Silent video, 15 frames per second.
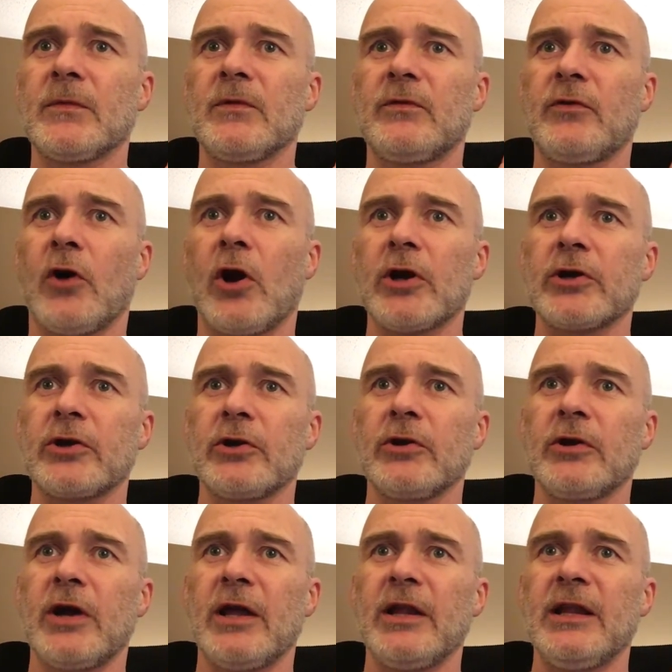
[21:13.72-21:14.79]

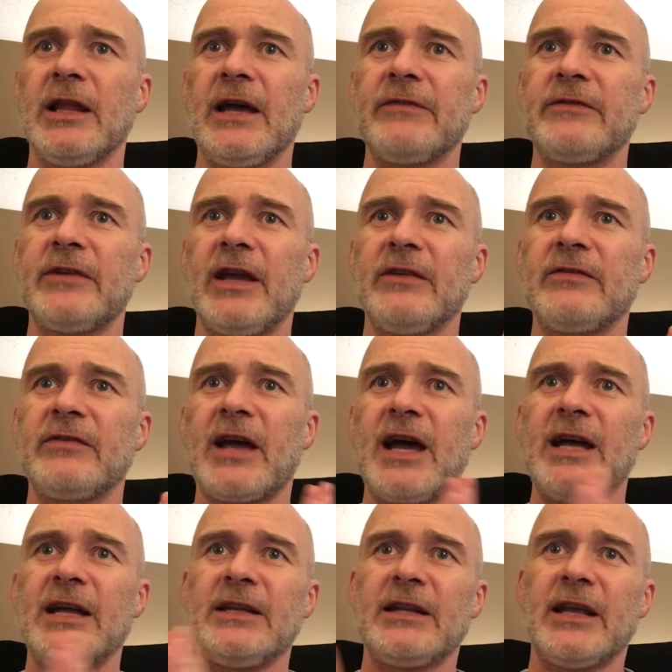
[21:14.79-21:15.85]
darker on the left hand
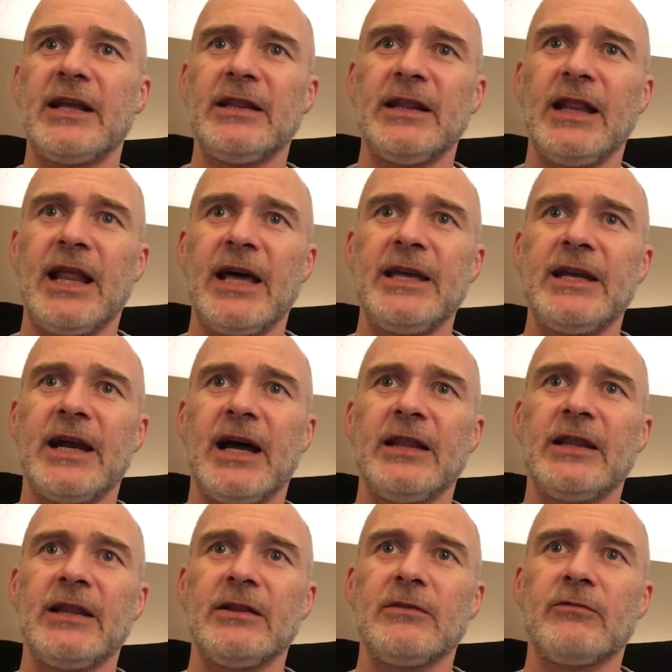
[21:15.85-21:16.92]
side and light on
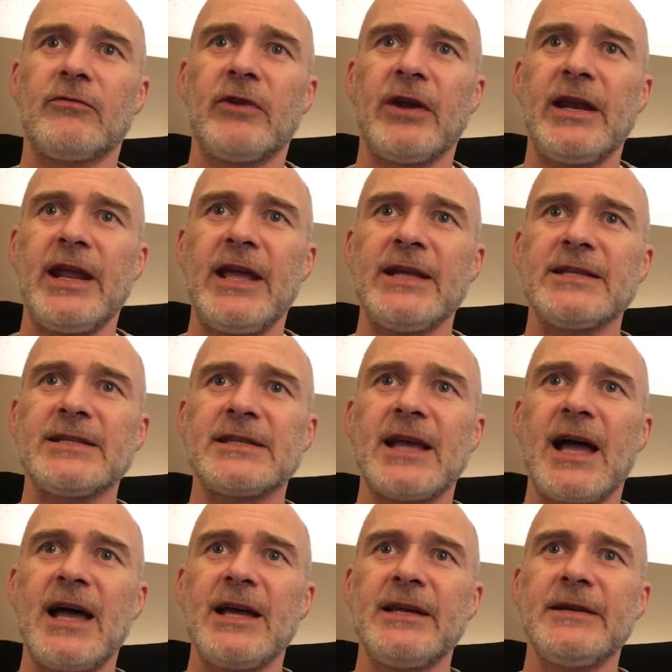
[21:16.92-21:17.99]
the right hand
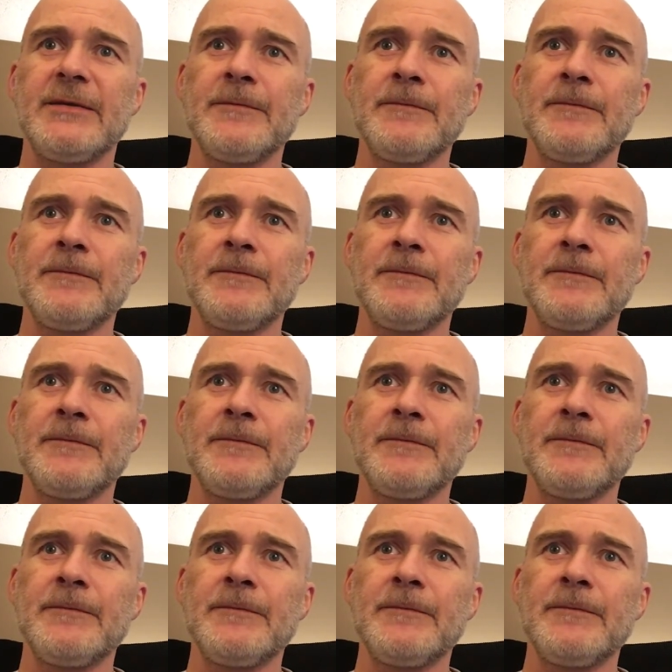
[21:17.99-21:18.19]
side.